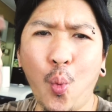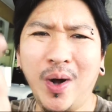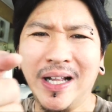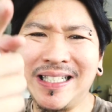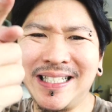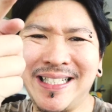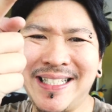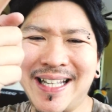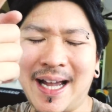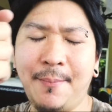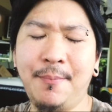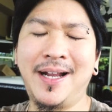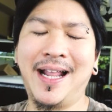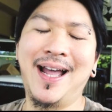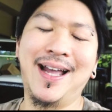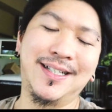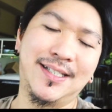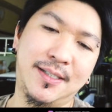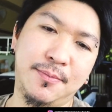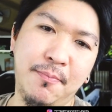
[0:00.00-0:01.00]
What's up?
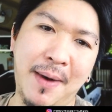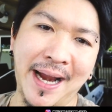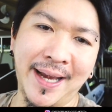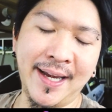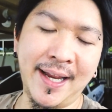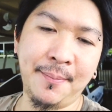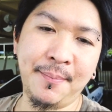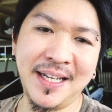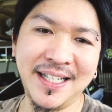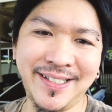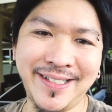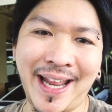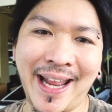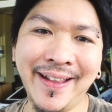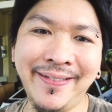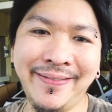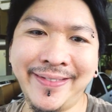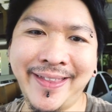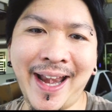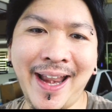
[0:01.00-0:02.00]
guys my name is
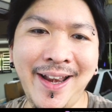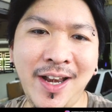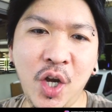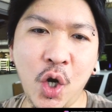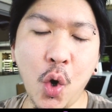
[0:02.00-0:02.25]
Adrian